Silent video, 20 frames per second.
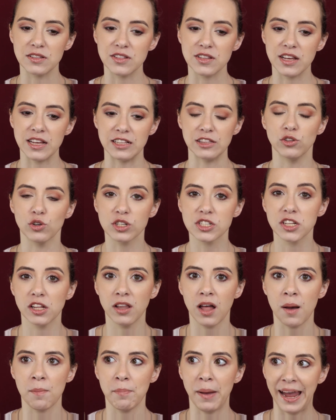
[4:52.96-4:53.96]
it looks a
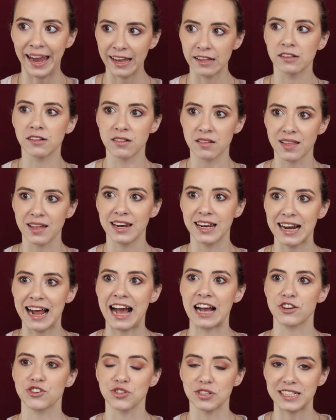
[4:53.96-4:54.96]
lot paler than it
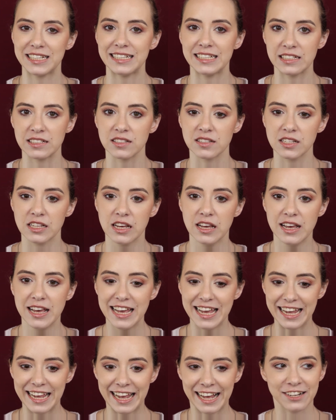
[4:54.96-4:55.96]
actually is.
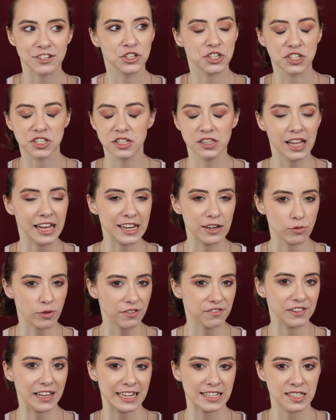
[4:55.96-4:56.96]
It catches the light and
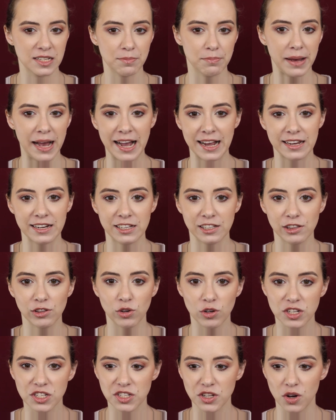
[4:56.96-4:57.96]
reflects it back, and it
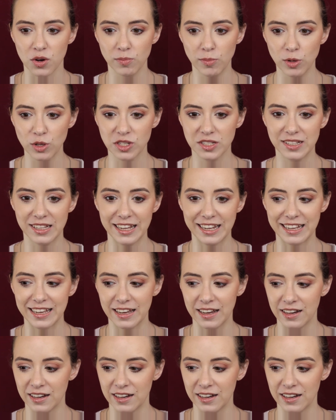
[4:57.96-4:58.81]
looks almost like